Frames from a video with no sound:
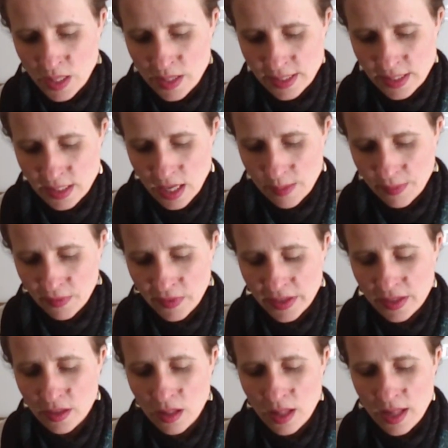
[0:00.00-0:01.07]
this type of
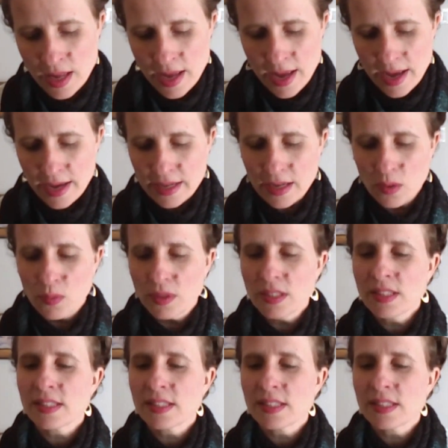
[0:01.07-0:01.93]
heel, and I will